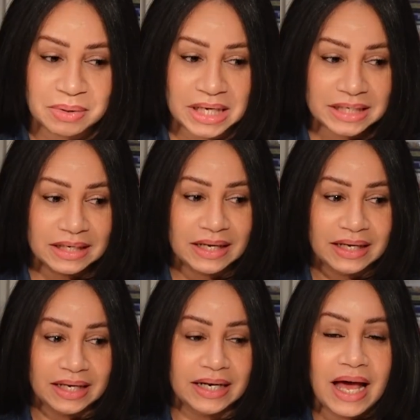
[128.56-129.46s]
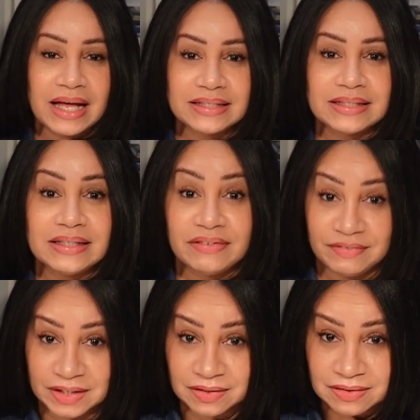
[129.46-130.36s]
but it has the
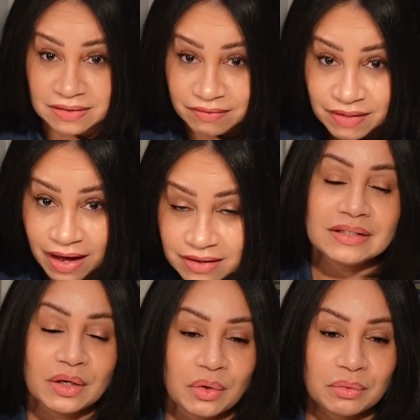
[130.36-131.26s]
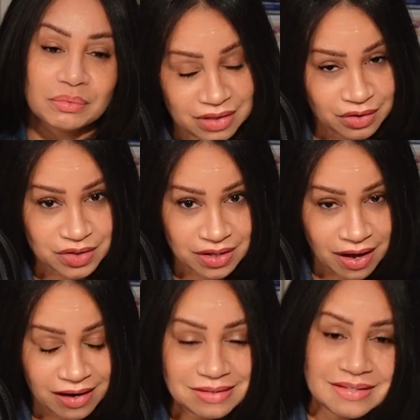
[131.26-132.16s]
feel of that. So there's
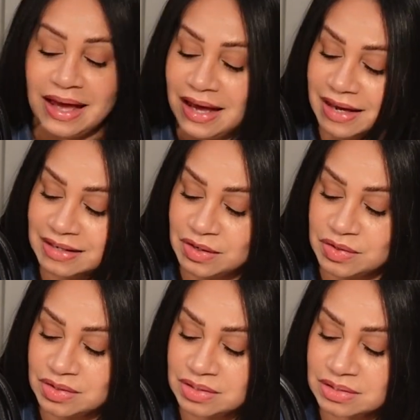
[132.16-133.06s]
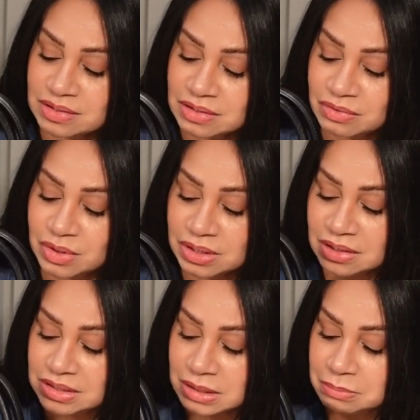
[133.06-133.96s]
that. And there's
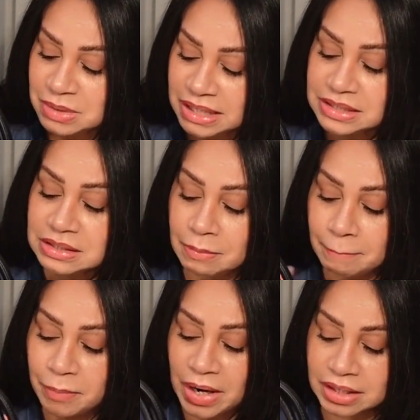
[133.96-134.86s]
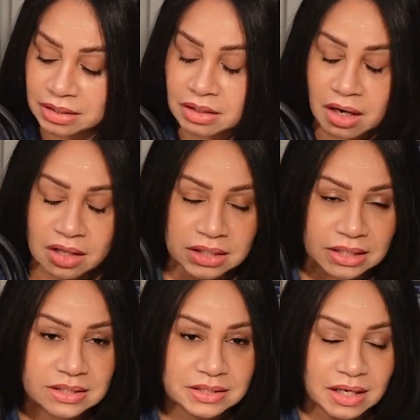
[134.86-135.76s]
really some nice branding on
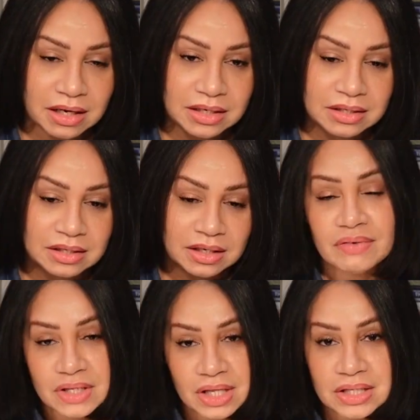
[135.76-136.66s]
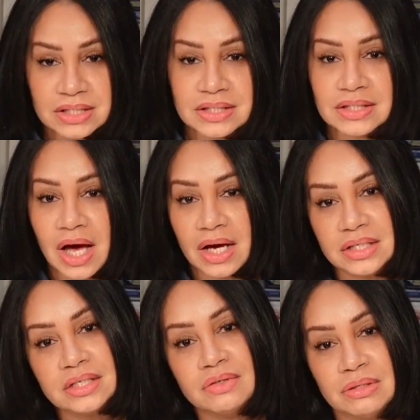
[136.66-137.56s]
the inside. Given that this is a
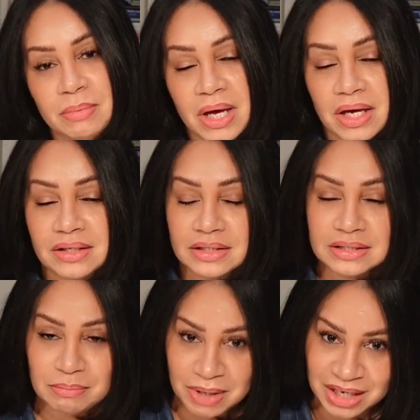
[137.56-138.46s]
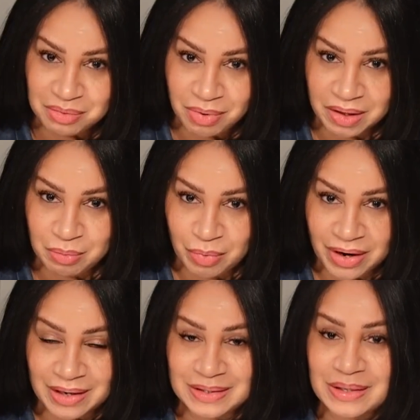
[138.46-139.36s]
high street bag, it's made by the
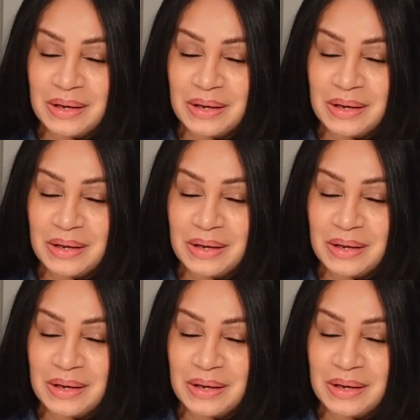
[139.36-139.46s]
brand